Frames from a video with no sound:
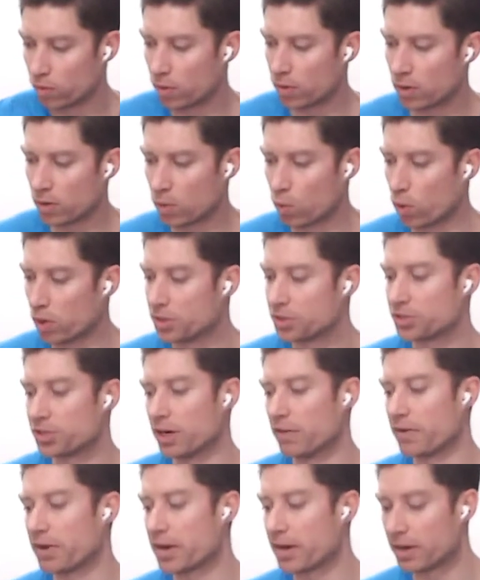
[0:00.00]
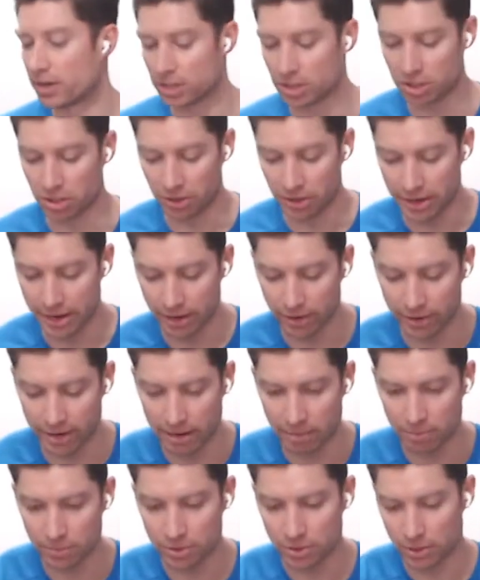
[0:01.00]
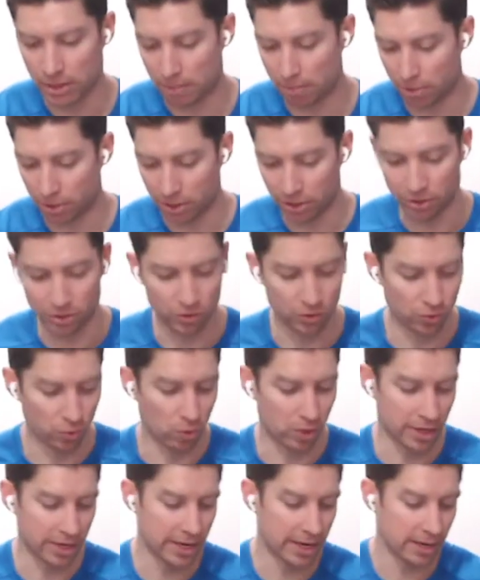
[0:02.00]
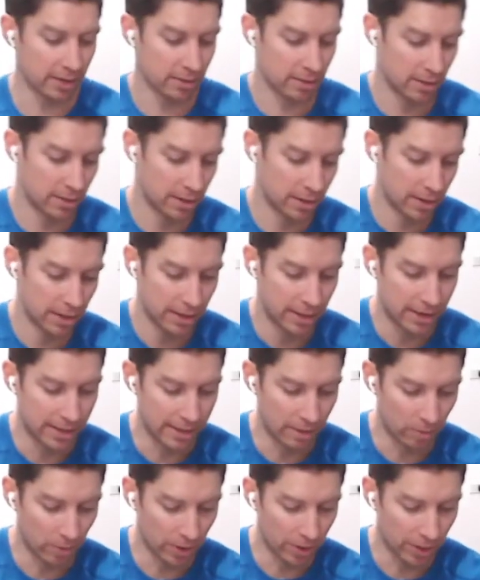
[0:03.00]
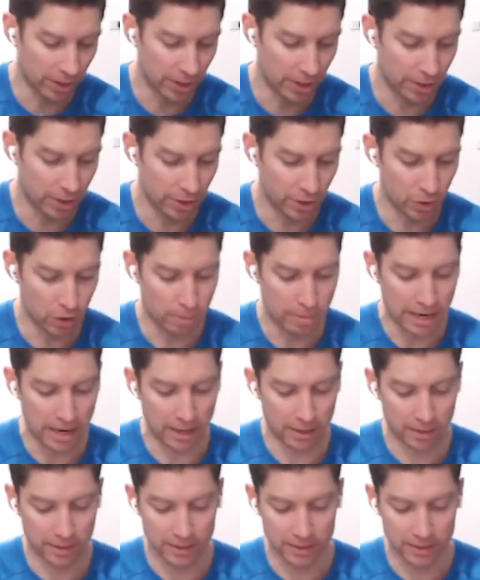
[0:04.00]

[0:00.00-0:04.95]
One serving here is 38 grams, so I put in 28. And then we're going to go about it the